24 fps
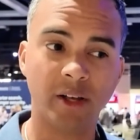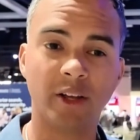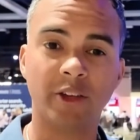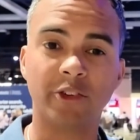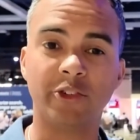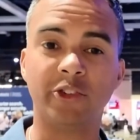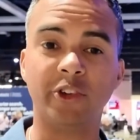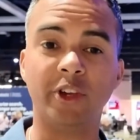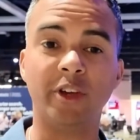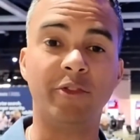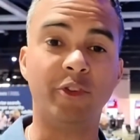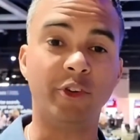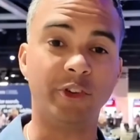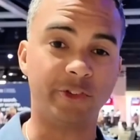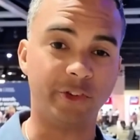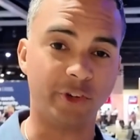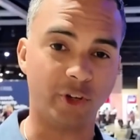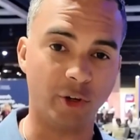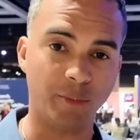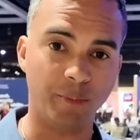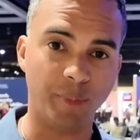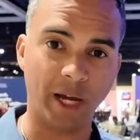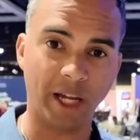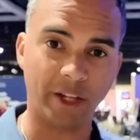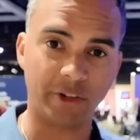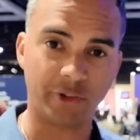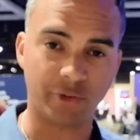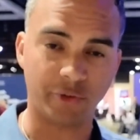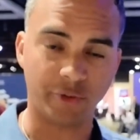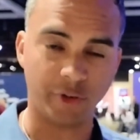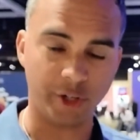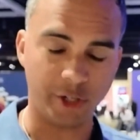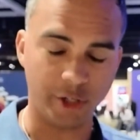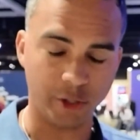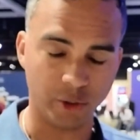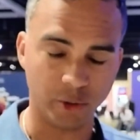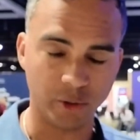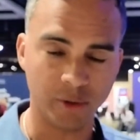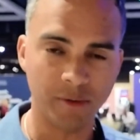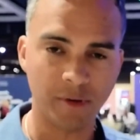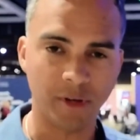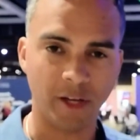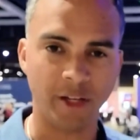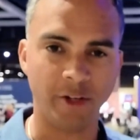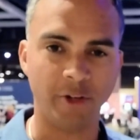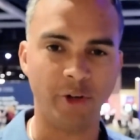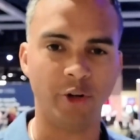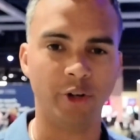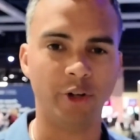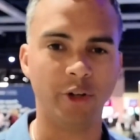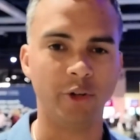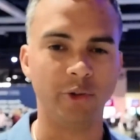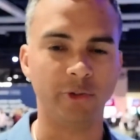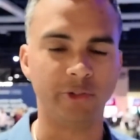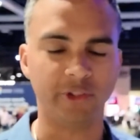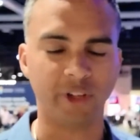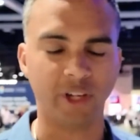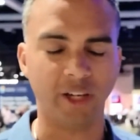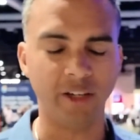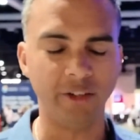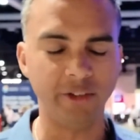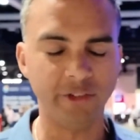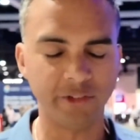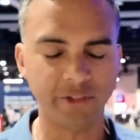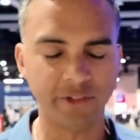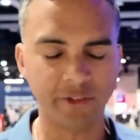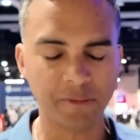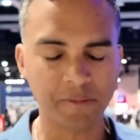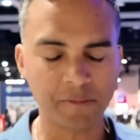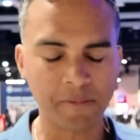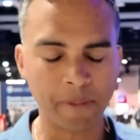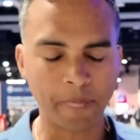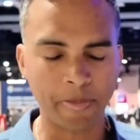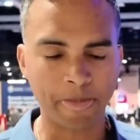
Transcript: See if it's a good match for you and your use case.